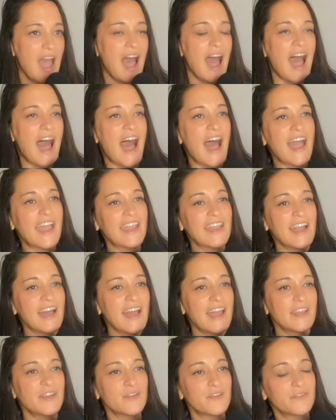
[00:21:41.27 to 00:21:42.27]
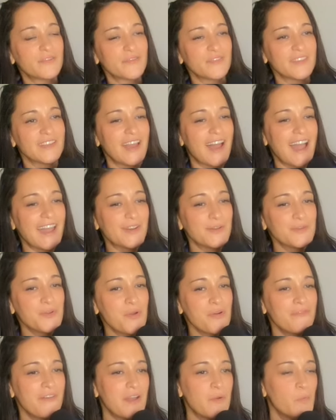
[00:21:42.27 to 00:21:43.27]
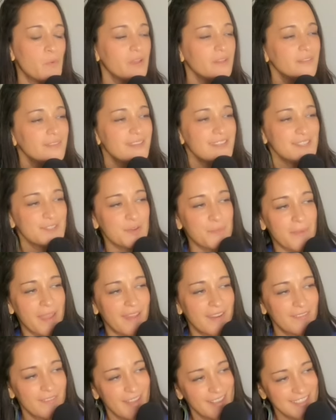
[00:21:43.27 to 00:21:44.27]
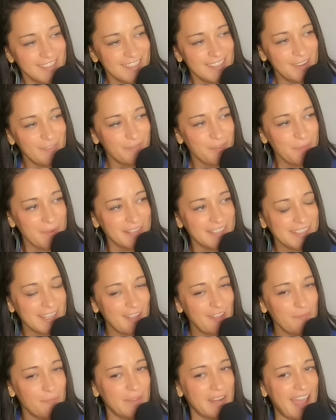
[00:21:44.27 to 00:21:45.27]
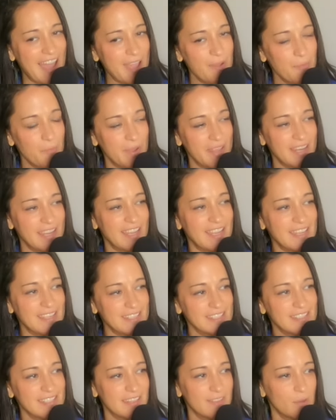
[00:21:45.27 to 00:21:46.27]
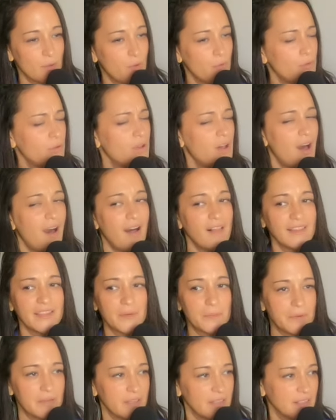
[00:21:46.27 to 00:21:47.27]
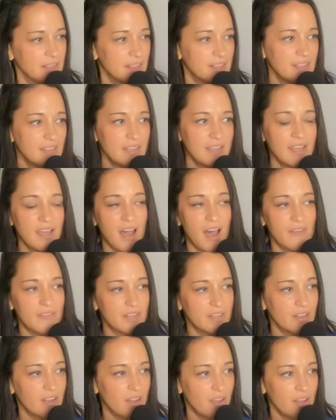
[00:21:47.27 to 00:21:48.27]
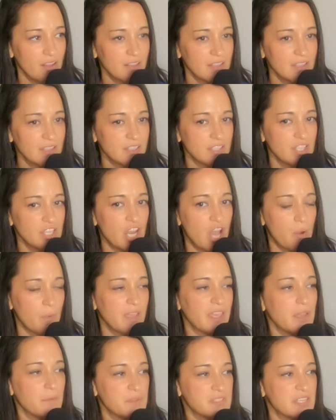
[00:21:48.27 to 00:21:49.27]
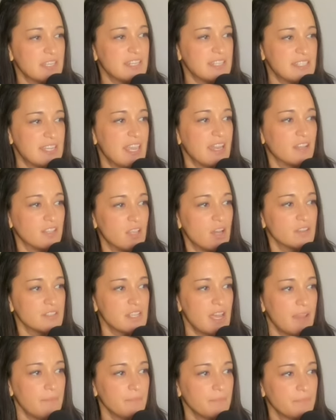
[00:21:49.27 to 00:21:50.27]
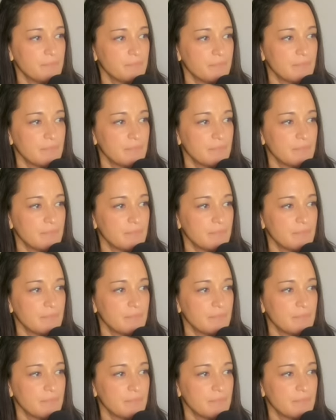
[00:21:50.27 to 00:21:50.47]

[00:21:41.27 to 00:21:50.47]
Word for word: I kind of I don't know if I willed this or manifested it for myself, but I went into the whole Hollywood of it all knowing it was going to take a long time.